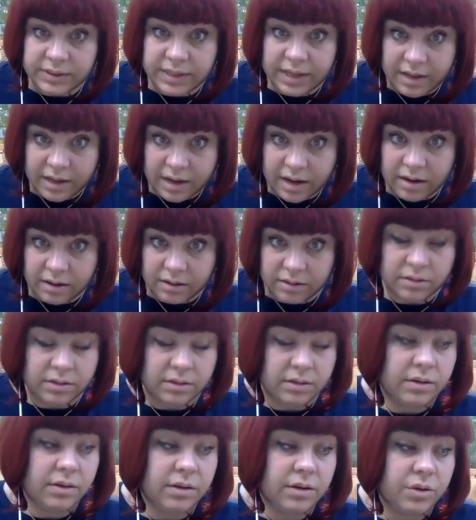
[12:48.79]
They are
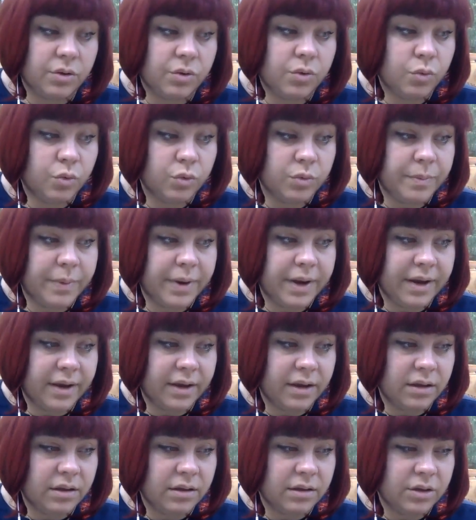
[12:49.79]
ruled
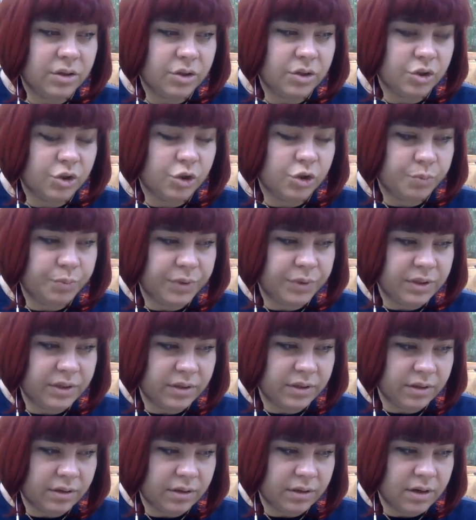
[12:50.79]
by
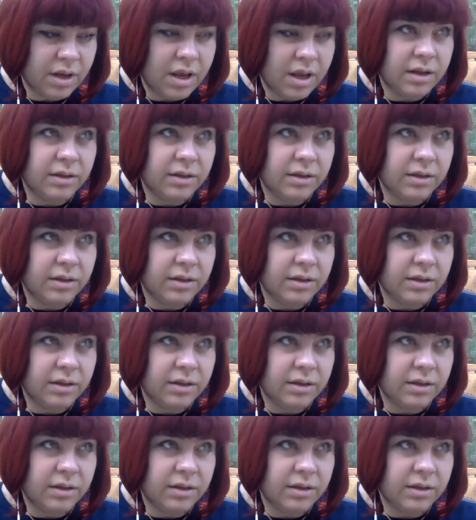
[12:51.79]
Jupiter.